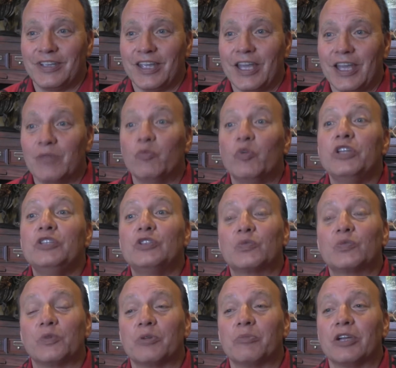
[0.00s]
And we
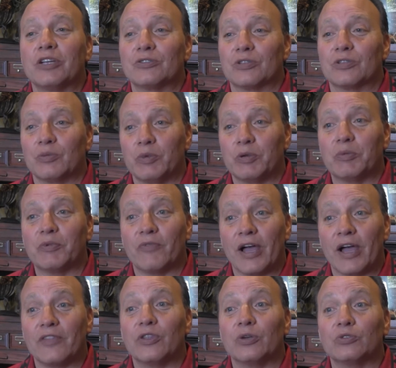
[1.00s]
just want to make sure that we
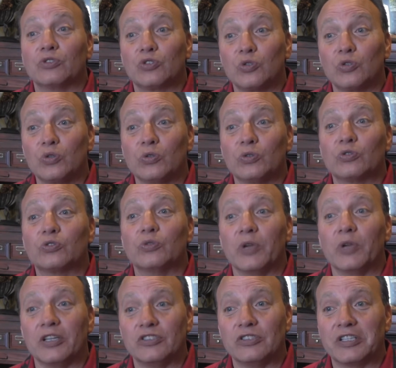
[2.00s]
provide those tools through
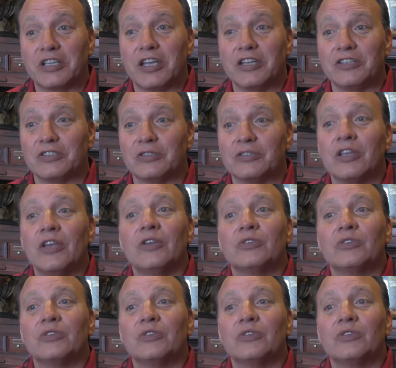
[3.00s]
education